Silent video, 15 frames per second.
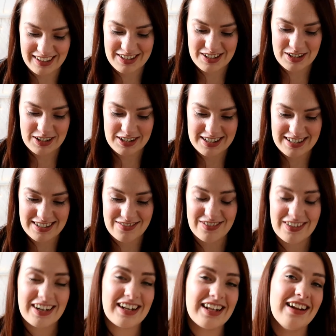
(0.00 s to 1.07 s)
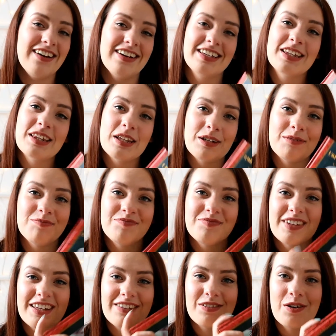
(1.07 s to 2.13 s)
I just really like them,
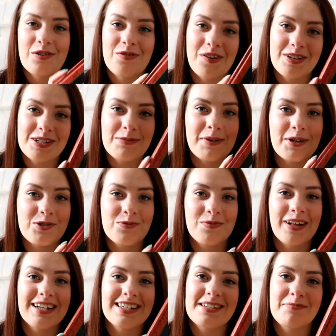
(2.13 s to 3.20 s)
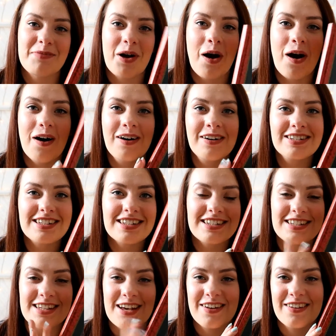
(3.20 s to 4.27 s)
and they've got a very special place in my heart.
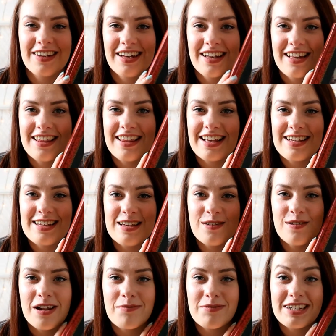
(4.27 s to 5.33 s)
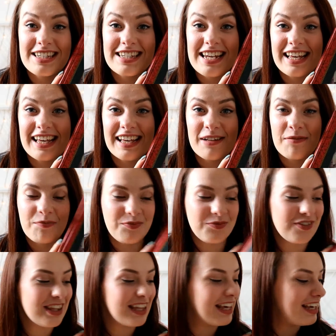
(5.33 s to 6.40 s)
So thank you, Lemony Snicket
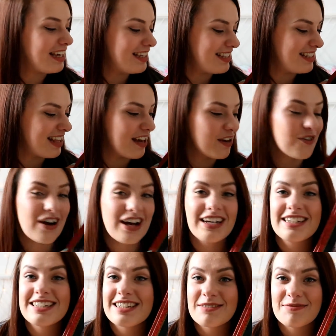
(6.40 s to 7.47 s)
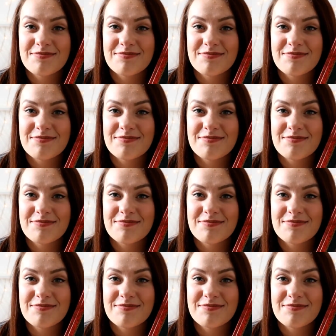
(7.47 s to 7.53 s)
please, they're great.